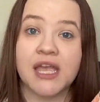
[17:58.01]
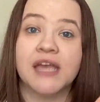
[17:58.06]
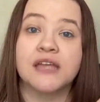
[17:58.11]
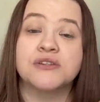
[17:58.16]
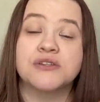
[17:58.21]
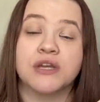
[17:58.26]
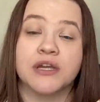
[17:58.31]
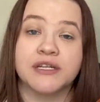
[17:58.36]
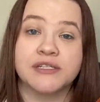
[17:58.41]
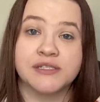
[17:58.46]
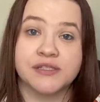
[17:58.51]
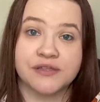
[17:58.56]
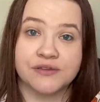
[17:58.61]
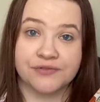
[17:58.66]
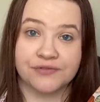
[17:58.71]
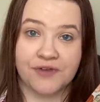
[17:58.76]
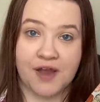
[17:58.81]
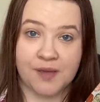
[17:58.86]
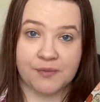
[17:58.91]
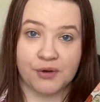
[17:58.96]
and took it to the
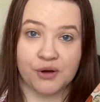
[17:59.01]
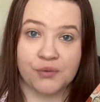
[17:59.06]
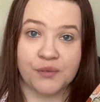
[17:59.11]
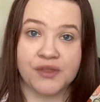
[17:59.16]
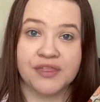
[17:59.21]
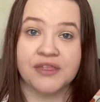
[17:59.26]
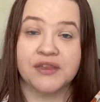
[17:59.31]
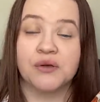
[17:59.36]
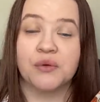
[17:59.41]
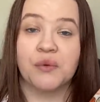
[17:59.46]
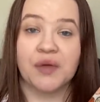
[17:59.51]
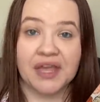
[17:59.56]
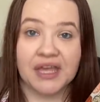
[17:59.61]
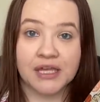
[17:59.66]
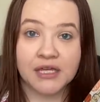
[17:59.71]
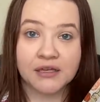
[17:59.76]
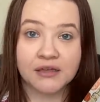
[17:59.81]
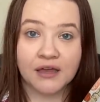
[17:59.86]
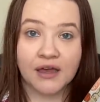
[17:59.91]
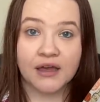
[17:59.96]
framer within a
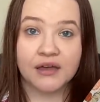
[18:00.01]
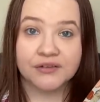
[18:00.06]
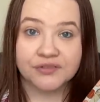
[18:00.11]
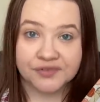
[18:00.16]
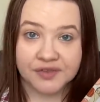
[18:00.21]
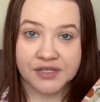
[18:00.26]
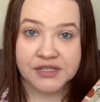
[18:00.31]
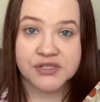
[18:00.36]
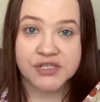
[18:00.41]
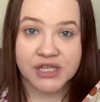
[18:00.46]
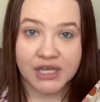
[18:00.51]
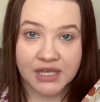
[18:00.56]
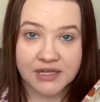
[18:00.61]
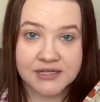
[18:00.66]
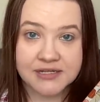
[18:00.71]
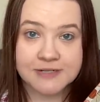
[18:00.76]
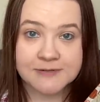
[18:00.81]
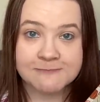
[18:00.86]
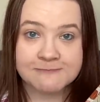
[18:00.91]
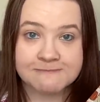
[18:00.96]
week of finishing it.